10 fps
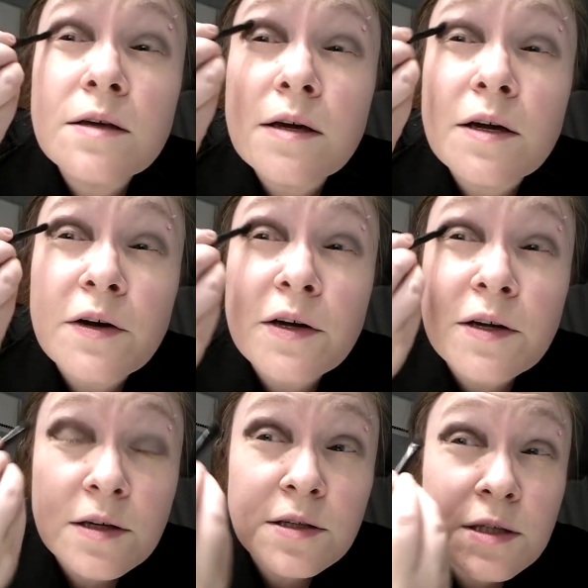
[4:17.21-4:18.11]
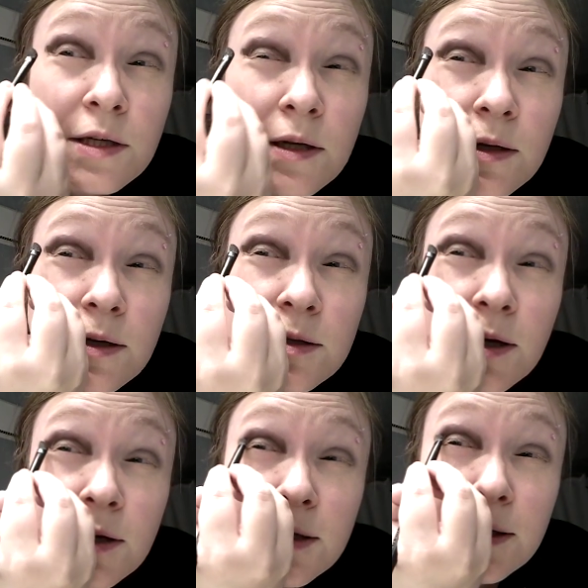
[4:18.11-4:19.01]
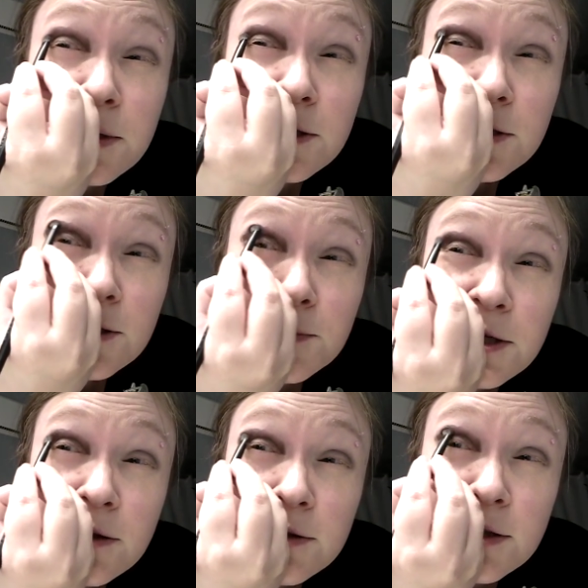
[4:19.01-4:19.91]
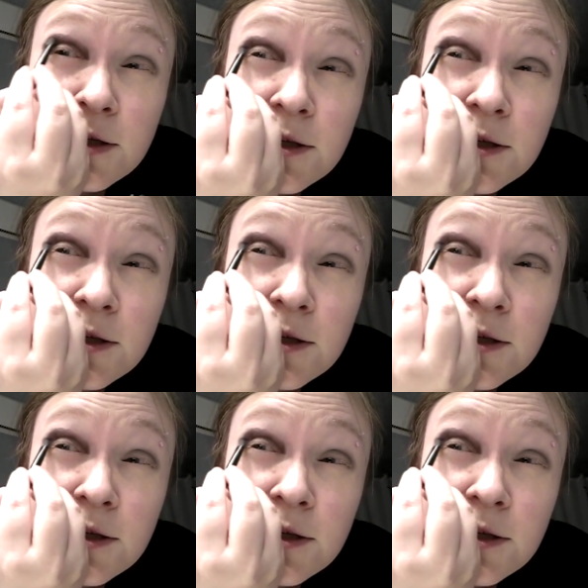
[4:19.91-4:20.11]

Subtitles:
area skin is not damaged because it